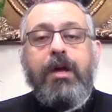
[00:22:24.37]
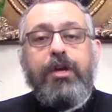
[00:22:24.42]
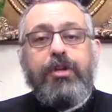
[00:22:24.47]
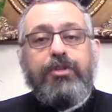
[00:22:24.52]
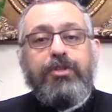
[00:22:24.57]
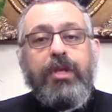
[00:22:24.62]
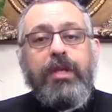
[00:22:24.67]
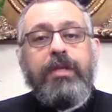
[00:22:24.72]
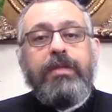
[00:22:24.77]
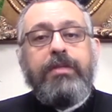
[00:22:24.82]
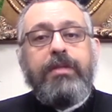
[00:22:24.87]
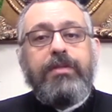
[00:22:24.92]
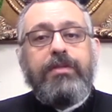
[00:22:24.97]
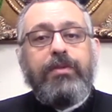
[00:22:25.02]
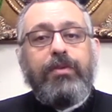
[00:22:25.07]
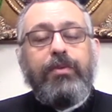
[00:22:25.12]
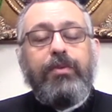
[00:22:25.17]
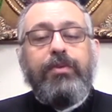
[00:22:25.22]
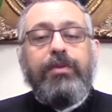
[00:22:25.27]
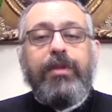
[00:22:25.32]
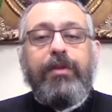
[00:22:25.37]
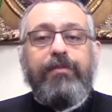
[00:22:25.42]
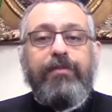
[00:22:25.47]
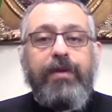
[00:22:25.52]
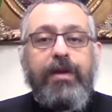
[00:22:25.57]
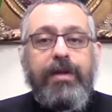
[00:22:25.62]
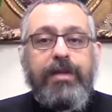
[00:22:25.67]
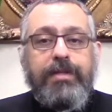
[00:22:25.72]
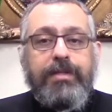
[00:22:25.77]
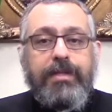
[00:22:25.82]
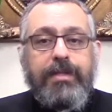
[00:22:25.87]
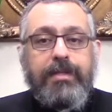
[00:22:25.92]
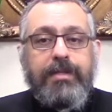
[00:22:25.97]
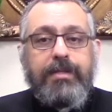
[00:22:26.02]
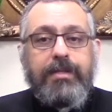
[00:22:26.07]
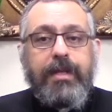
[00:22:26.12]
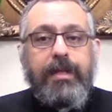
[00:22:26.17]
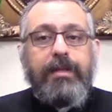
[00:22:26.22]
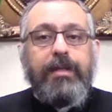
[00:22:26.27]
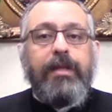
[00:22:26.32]
Jesus told the
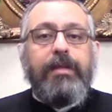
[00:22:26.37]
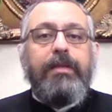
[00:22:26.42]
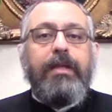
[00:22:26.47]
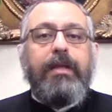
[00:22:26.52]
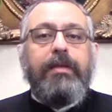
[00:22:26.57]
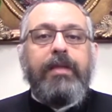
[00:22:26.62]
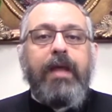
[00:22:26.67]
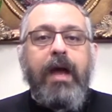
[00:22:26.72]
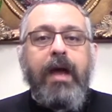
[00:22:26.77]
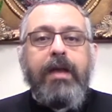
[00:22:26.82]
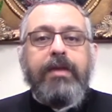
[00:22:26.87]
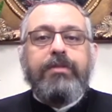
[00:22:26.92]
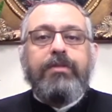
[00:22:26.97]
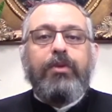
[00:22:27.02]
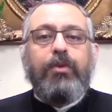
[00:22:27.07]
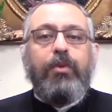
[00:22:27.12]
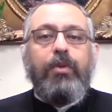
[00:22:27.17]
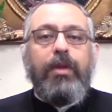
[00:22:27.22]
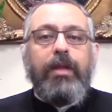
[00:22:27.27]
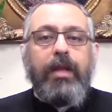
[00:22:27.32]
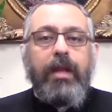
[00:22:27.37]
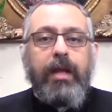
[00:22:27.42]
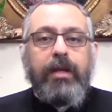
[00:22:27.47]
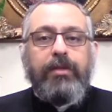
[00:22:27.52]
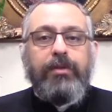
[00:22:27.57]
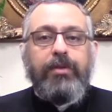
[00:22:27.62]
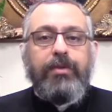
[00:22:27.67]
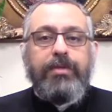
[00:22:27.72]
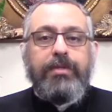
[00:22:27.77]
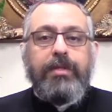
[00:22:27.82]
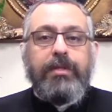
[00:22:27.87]
Pharisees that the tax collectors,